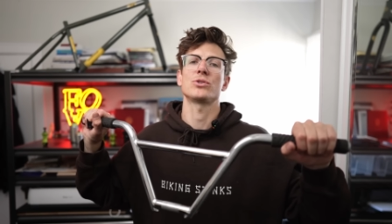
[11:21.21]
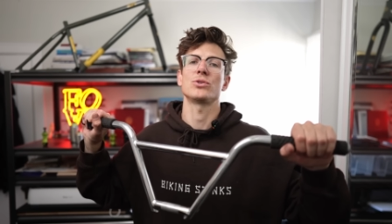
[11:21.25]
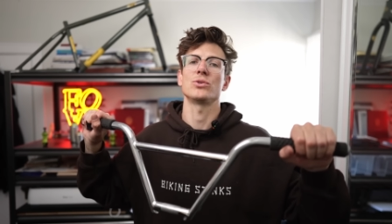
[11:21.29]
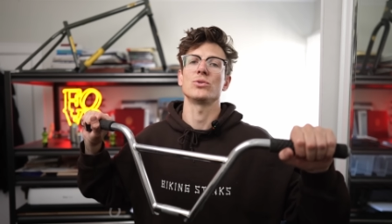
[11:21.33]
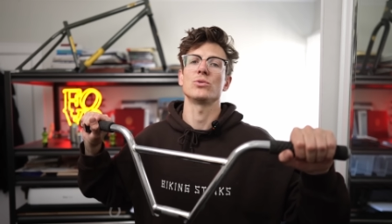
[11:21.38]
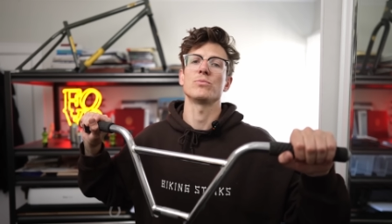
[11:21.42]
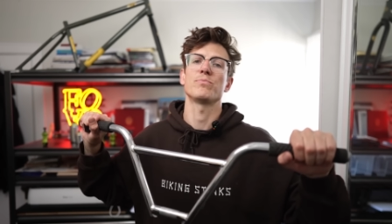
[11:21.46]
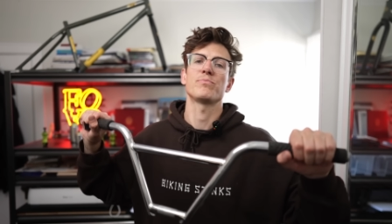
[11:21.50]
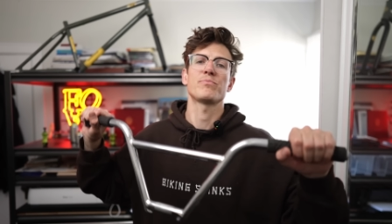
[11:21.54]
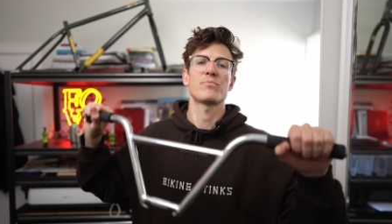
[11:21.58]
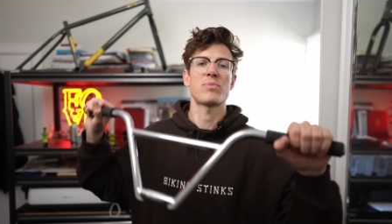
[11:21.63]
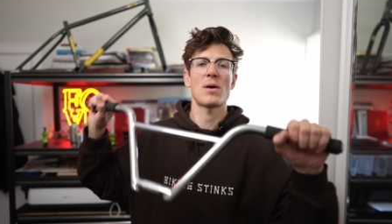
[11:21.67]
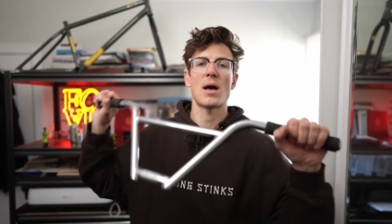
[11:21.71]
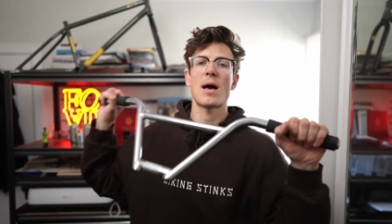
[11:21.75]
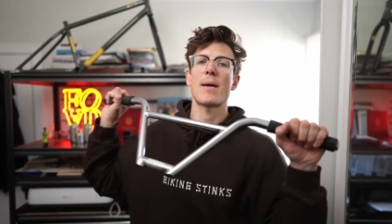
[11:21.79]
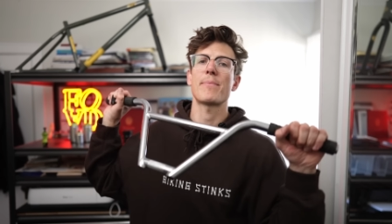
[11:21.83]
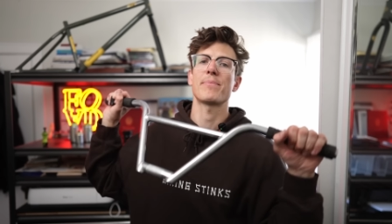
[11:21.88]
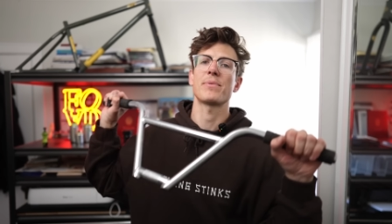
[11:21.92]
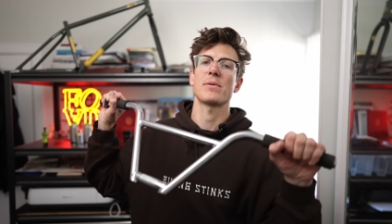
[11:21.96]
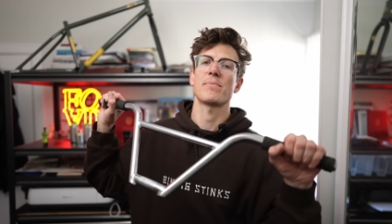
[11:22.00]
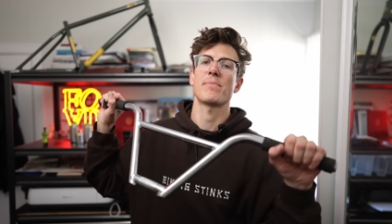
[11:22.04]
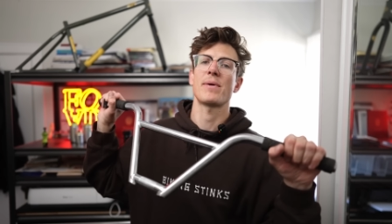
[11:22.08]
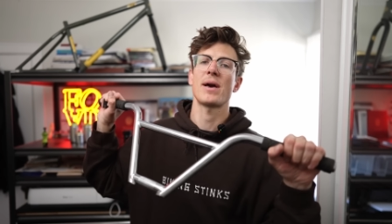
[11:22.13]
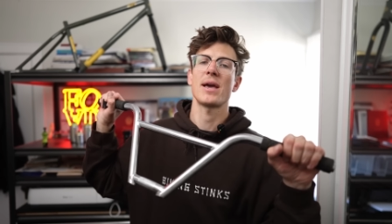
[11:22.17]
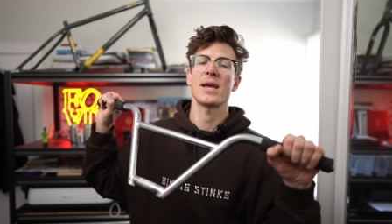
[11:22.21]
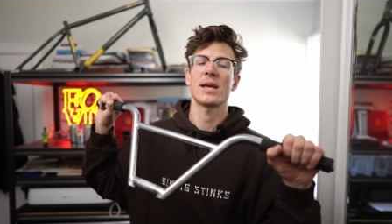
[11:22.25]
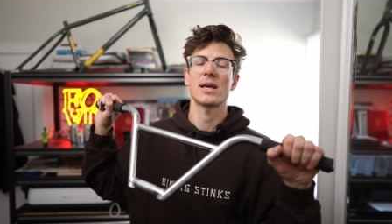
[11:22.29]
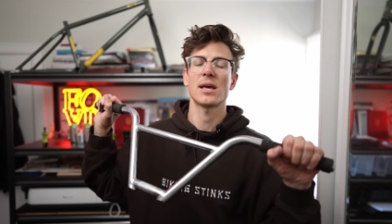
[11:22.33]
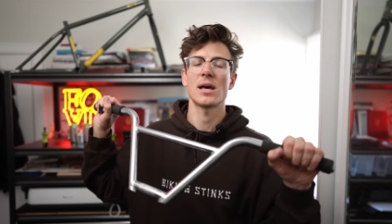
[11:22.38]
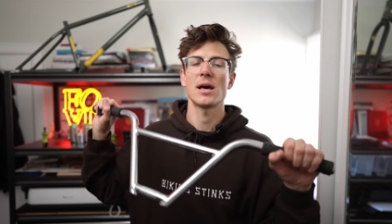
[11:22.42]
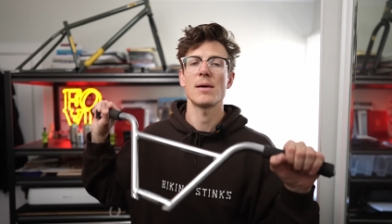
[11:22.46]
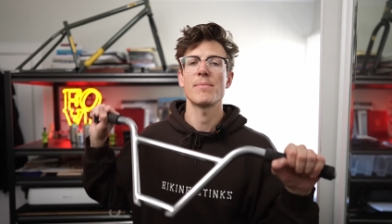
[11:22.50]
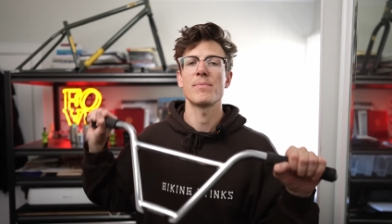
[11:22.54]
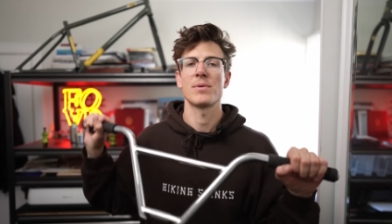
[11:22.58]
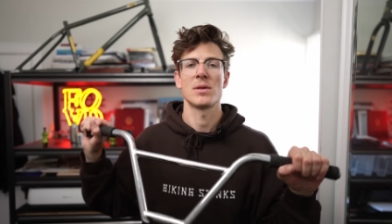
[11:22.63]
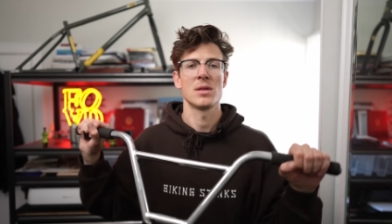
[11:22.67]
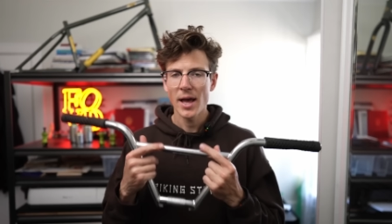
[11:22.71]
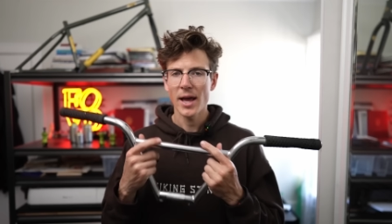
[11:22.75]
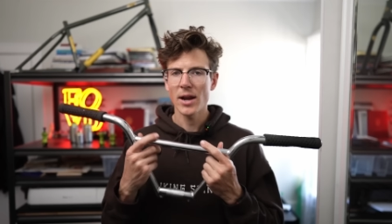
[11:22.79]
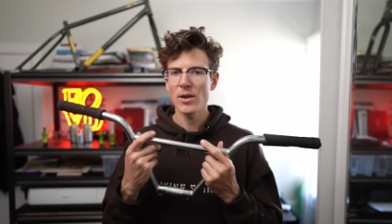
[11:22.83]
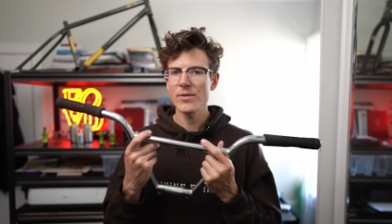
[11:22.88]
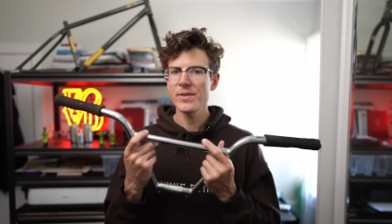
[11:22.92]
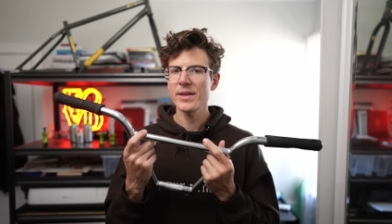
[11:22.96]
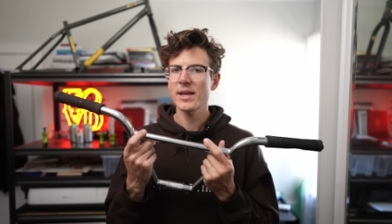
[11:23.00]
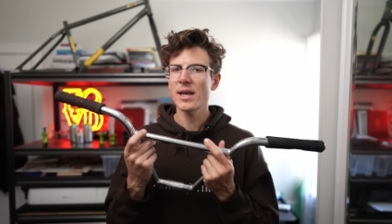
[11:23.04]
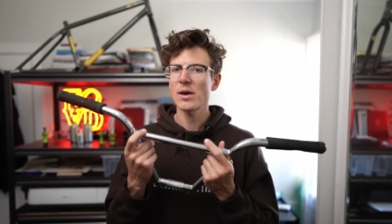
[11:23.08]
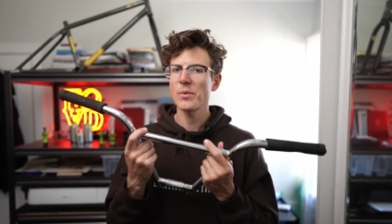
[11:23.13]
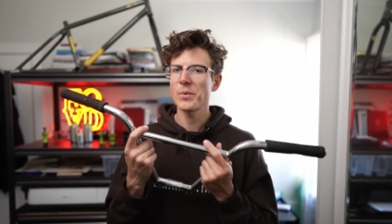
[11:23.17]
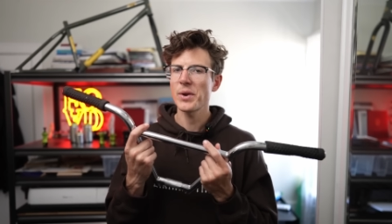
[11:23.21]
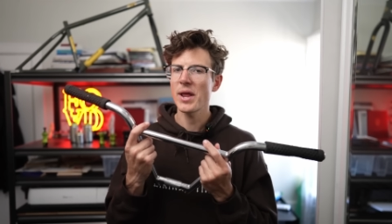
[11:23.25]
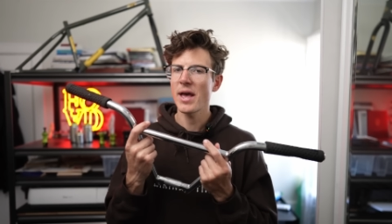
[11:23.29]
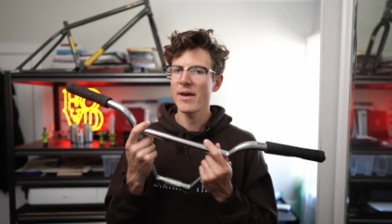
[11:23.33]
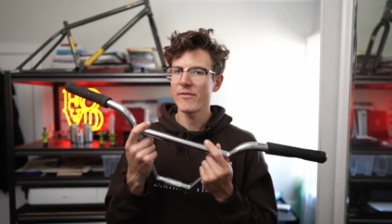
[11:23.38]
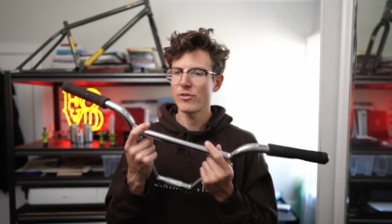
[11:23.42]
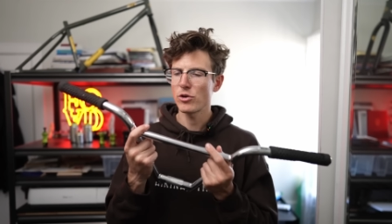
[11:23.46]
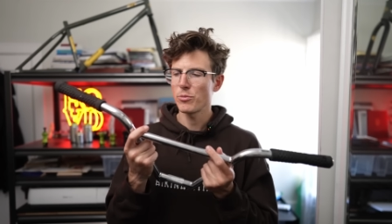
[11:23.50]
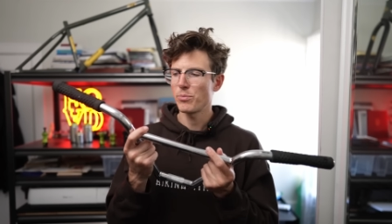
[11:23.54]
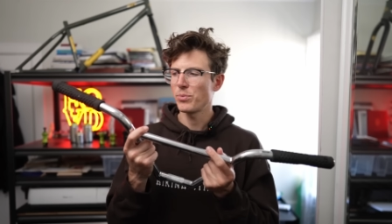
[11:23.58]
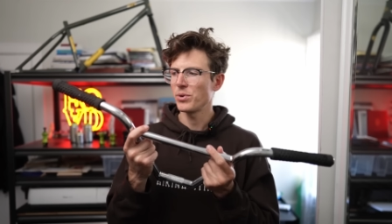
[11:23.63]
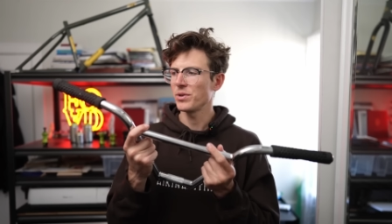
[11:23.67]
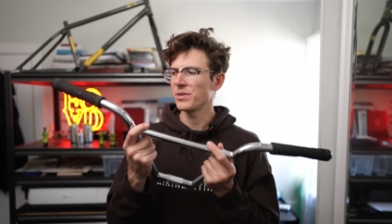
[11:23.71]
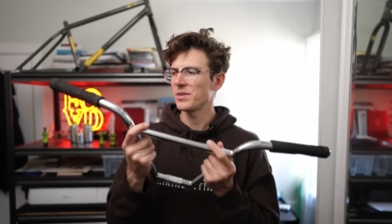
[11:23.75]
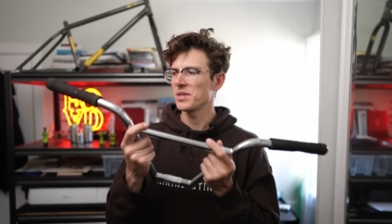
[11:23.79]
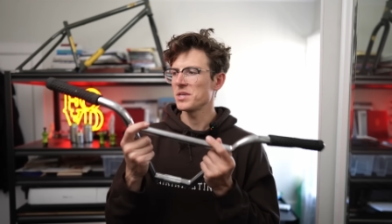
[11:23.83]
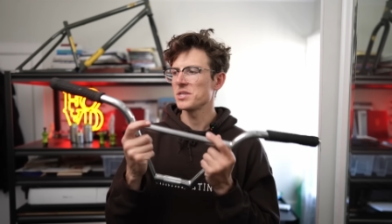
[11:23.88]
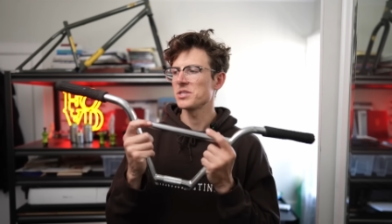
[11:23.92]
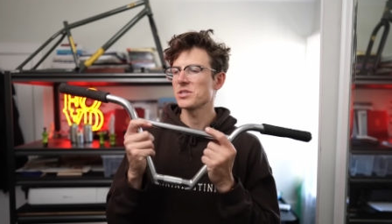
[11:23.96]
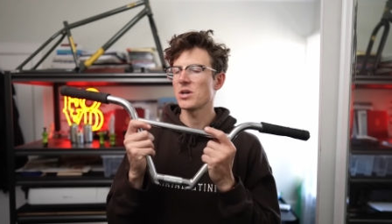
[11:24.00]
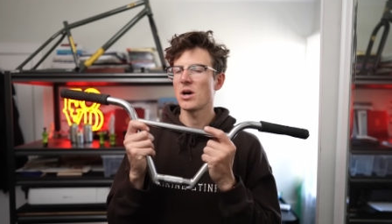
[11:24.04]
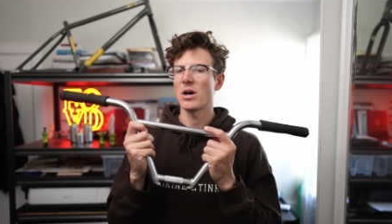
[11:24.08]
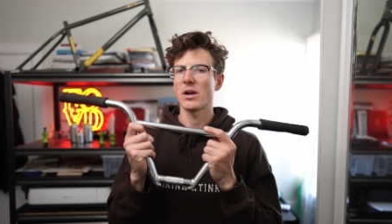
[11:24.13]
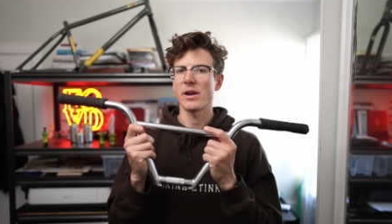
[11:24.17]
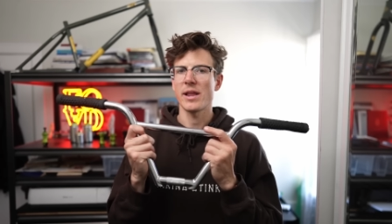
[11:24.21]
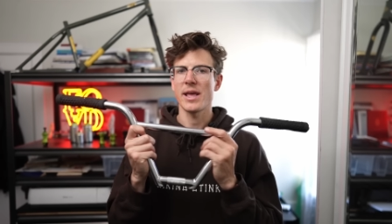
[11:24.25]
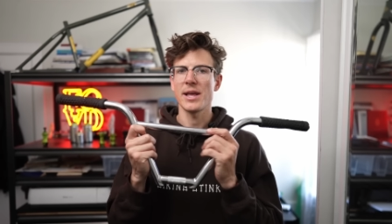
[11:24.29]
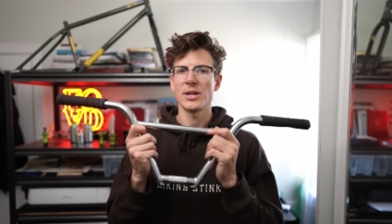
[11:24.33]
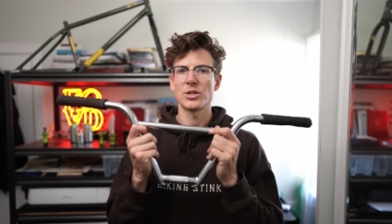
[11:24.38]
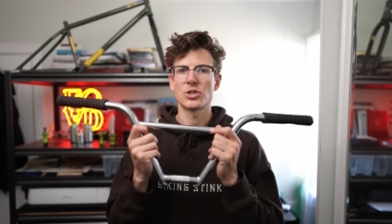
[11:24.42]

to pop the bike up. I don't think I would ever put these on a